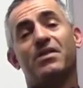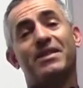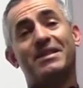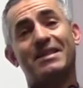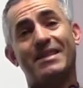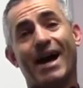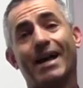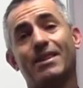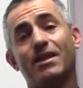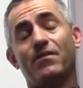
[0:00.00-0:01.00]
they did
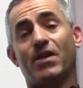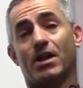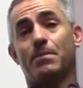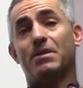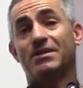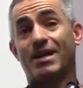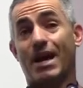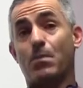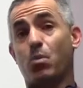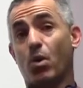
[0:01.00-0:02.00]
not develop
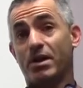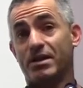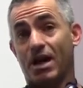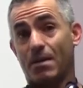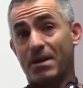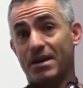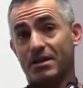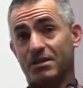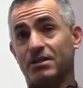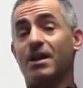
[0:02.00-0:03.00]
type 1
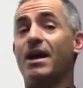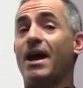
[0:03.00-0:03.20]
diabetes,